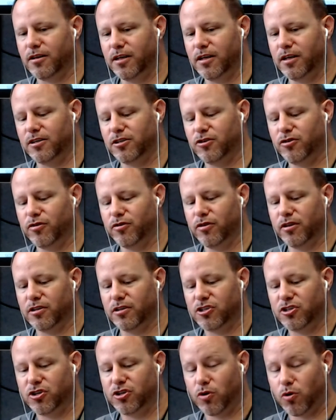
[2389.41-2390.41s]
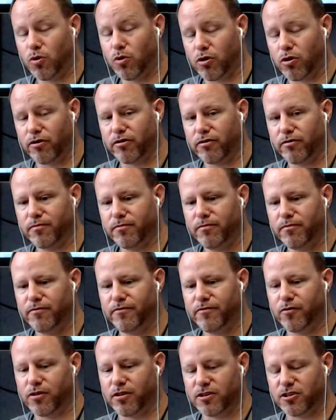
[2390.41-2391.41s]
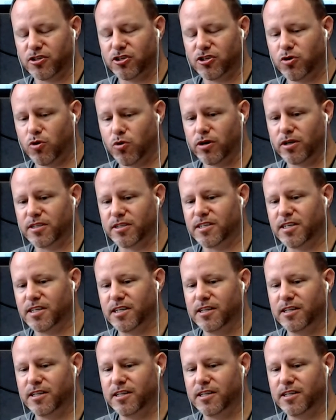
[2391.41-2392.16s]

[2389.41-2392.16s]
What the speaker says: into the store for the store to see